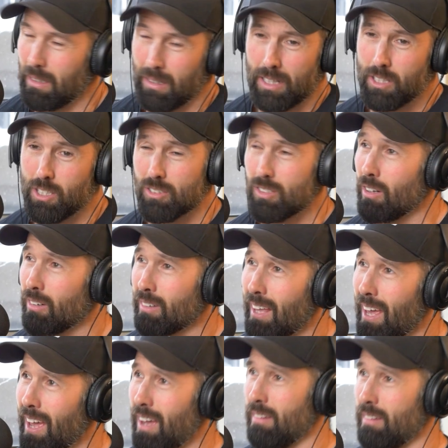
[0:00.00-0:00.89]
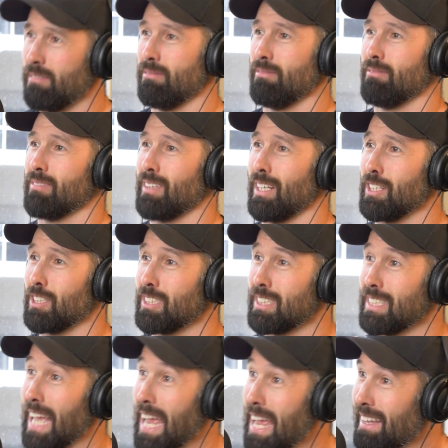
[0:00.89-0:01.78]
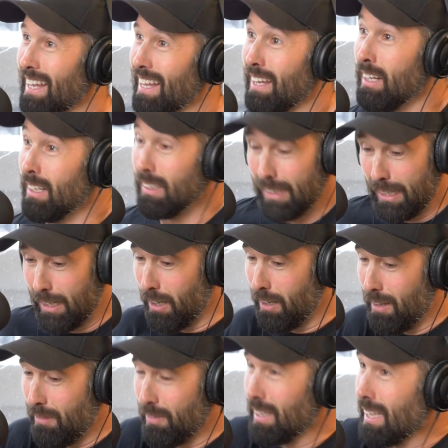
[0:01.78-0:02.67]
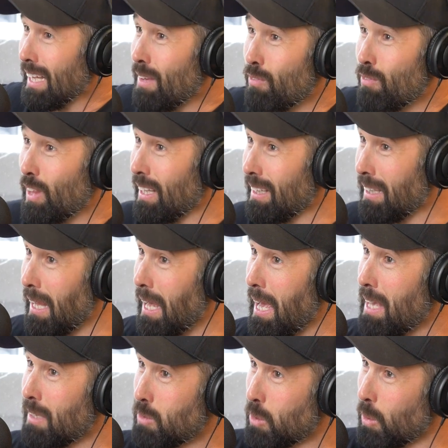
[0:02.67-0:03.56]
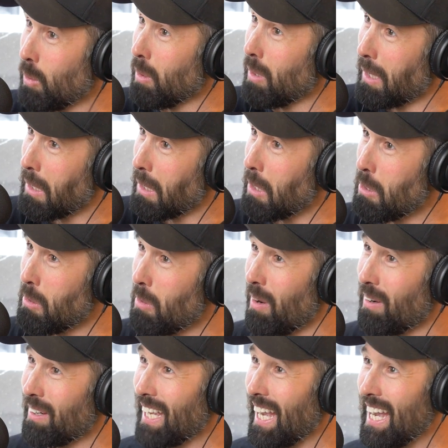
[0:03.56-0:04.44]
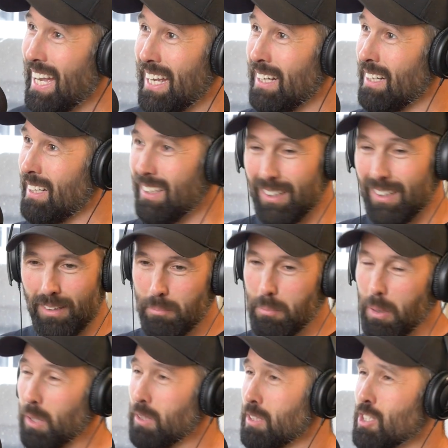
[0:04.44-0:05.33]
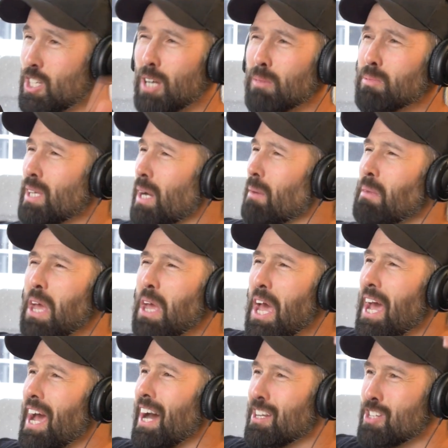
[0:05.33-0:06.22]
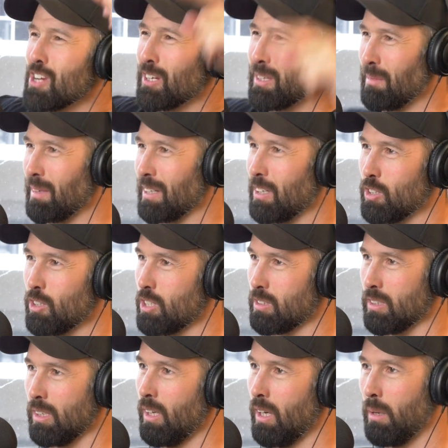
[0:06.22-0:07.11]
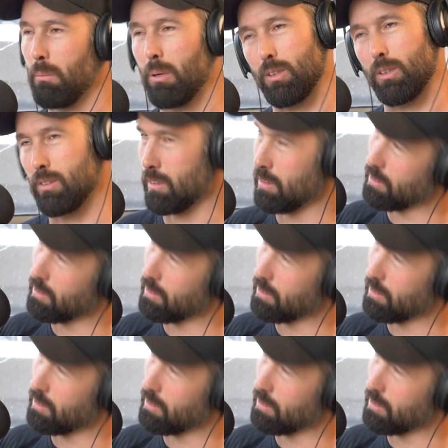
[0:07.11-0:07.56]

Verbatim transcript: just don't care. They just stand there. They don't even lift the legs or, like, are you okay? Person jumps up, yeah, I choked him unconscious. Person's just